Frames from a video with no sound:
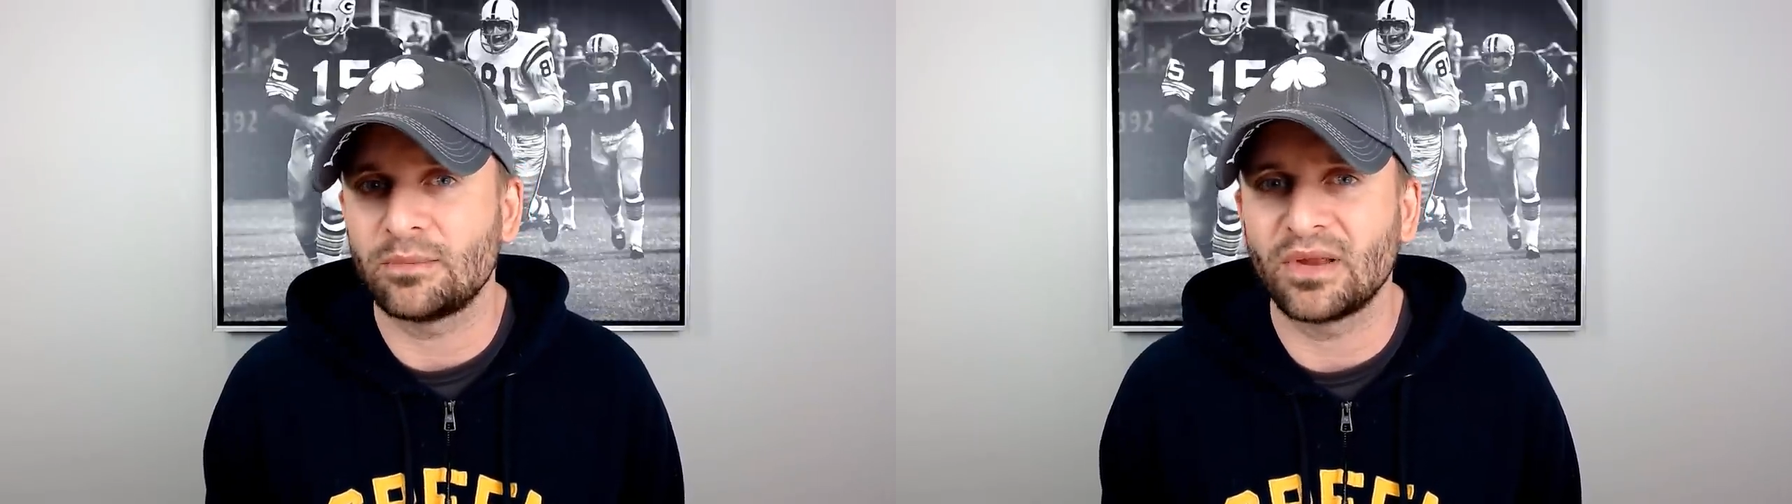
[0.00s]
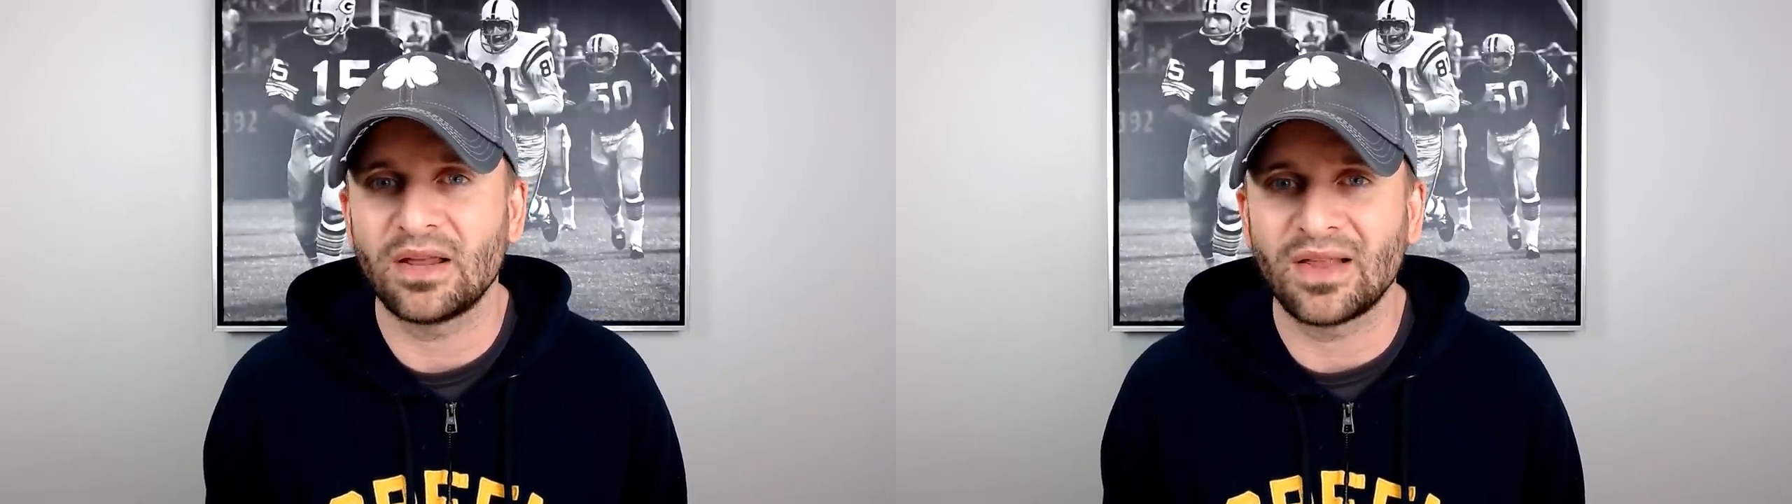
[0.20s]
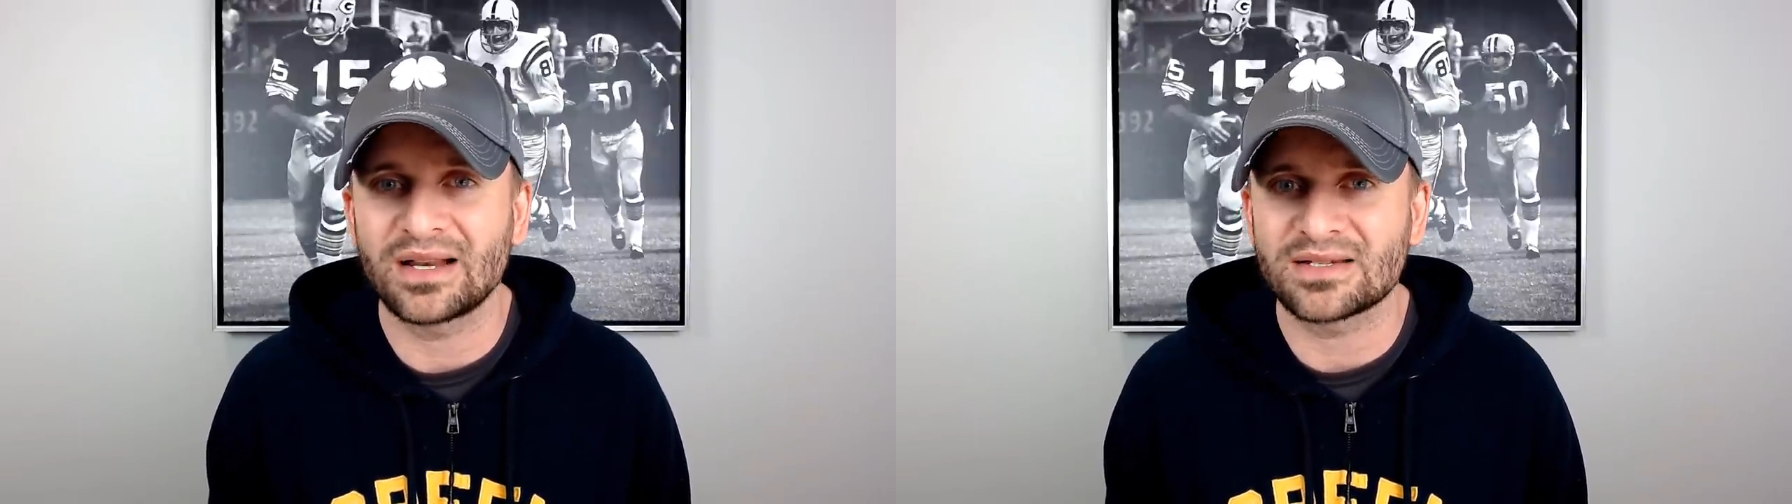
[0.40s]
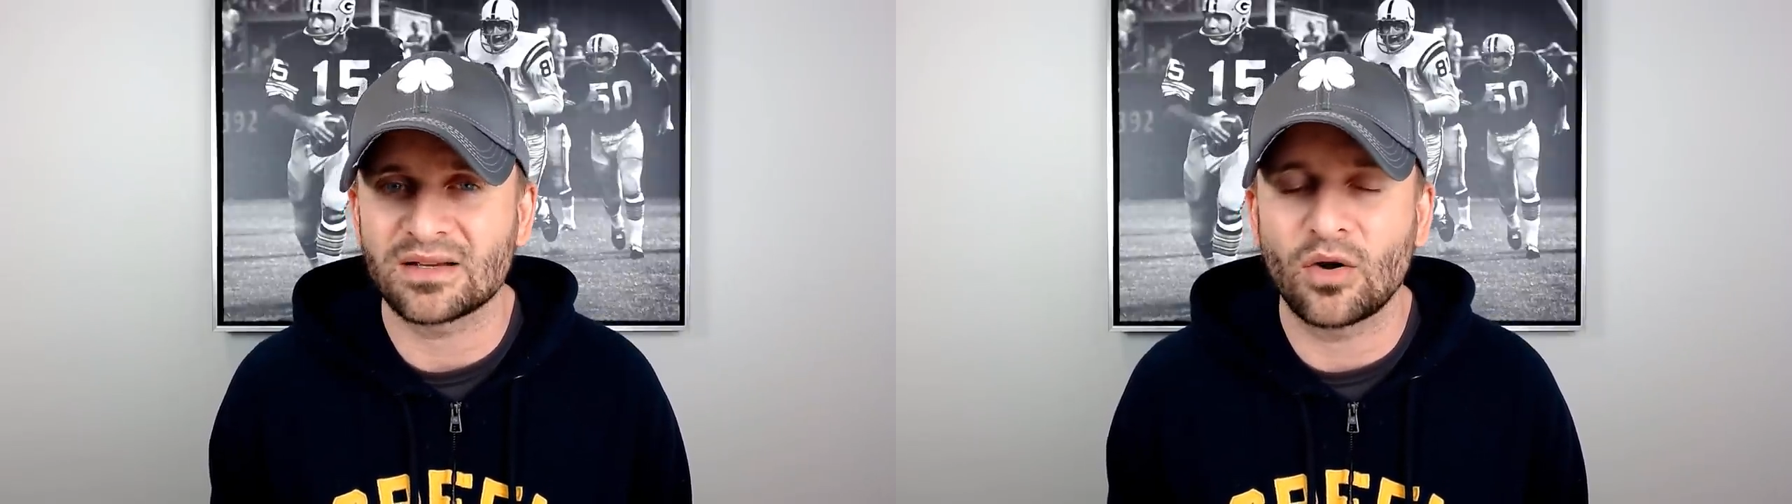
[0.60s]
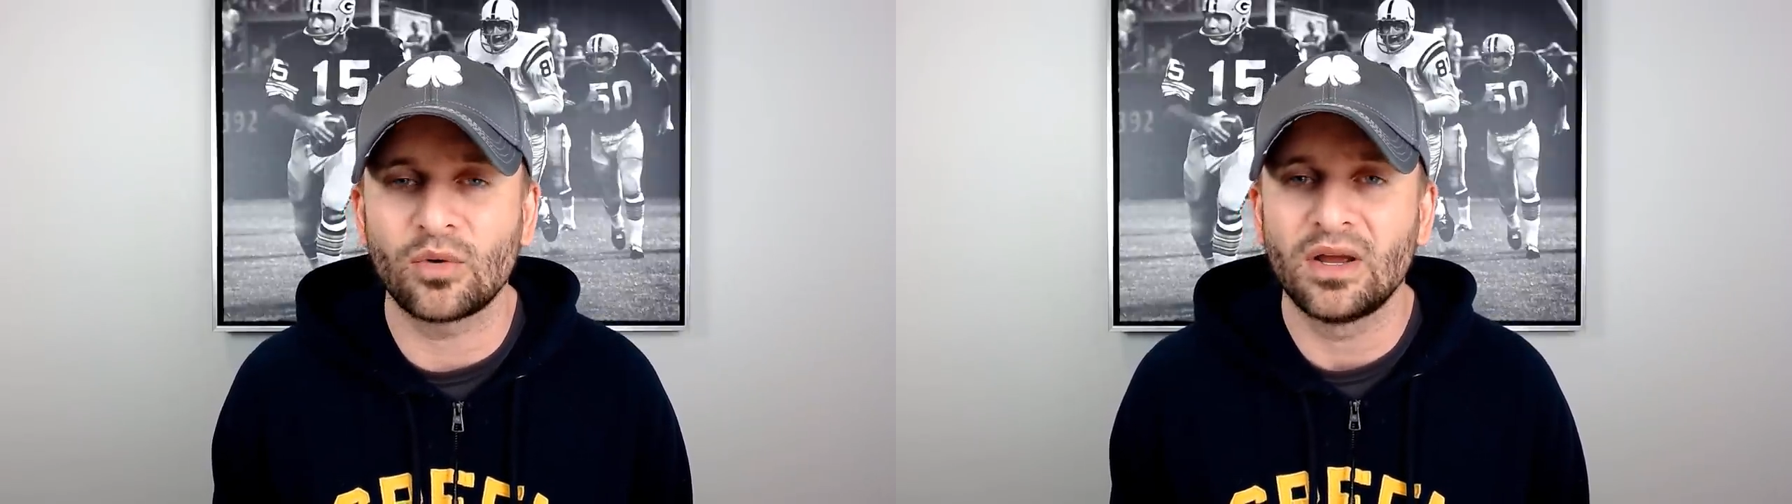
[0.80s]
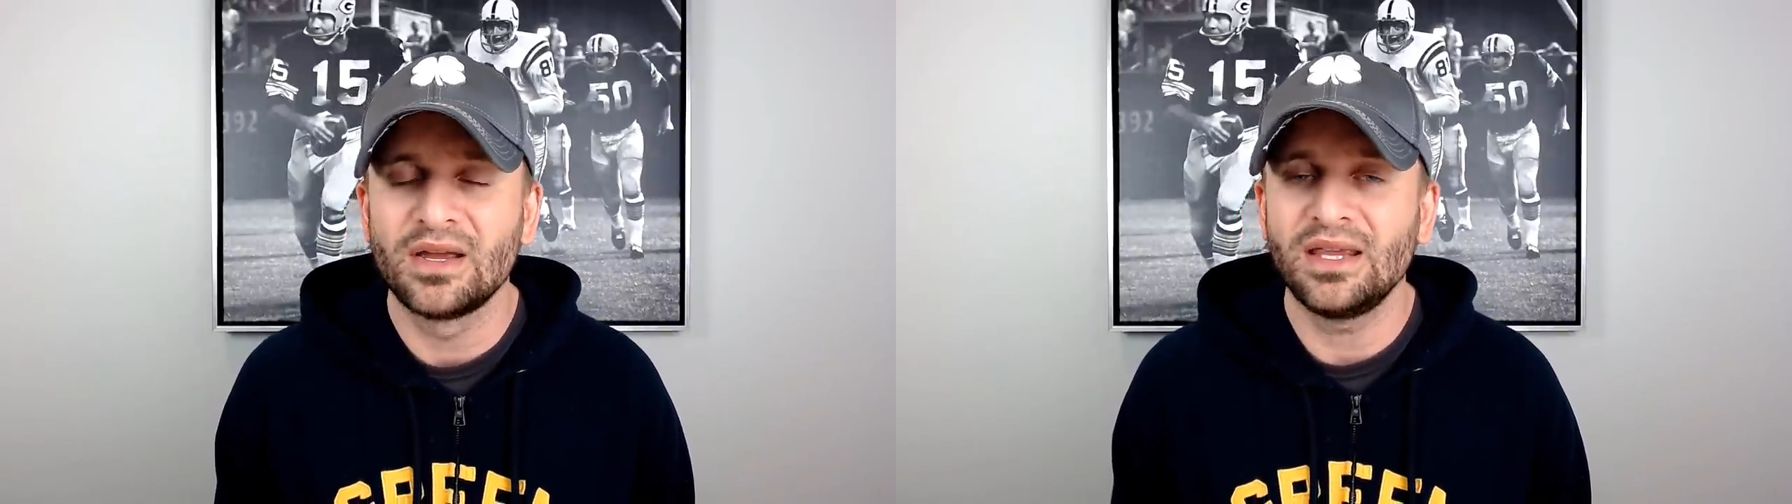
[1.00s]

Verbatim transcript: to play a lot of zone.